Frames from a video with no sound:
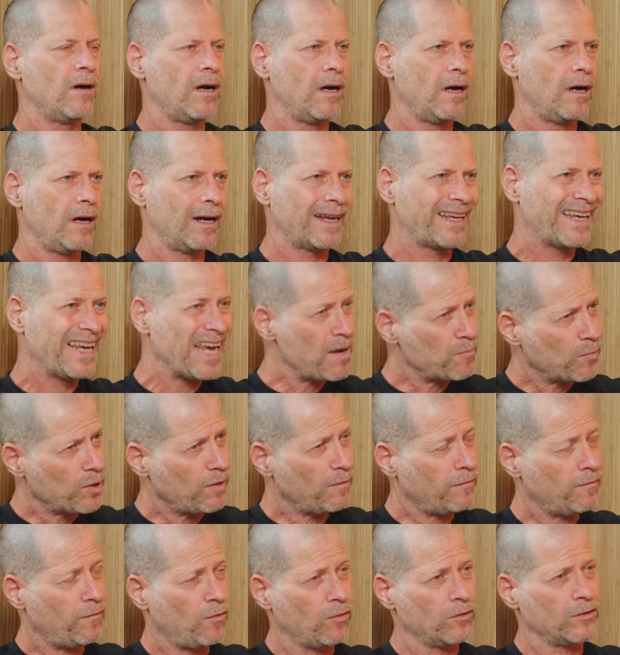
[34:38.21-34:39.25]
uh,
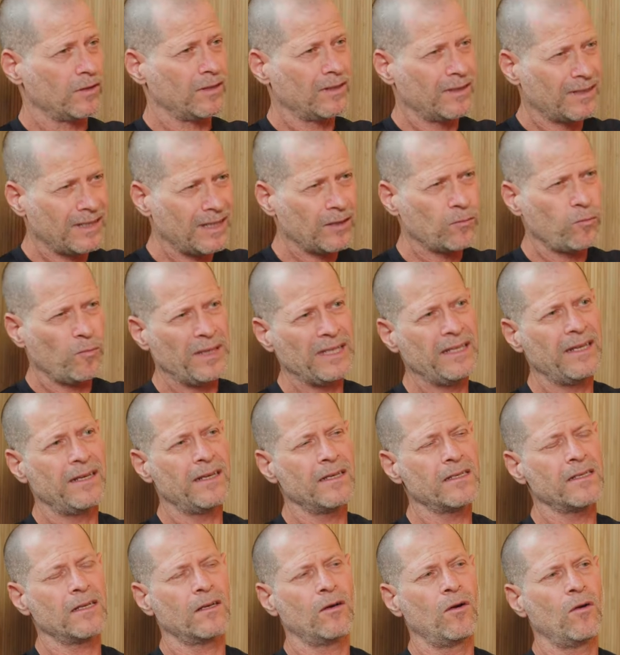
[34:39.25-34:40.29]
camera phone that many
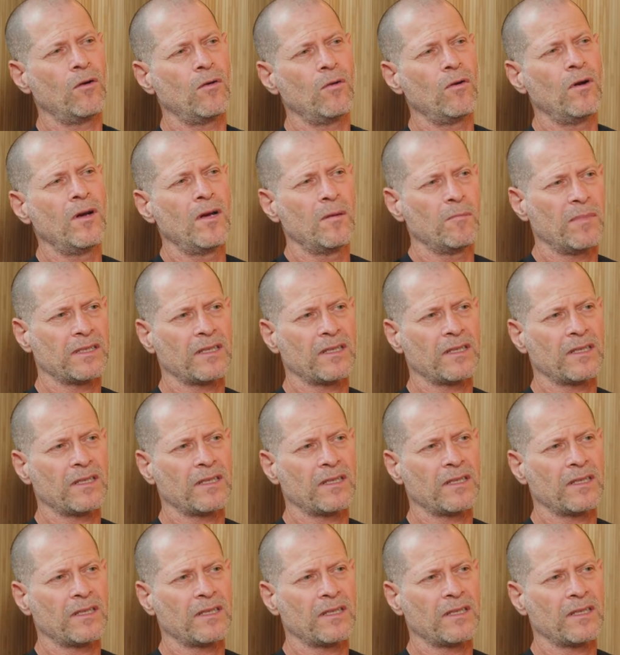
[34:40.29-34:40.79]
years ago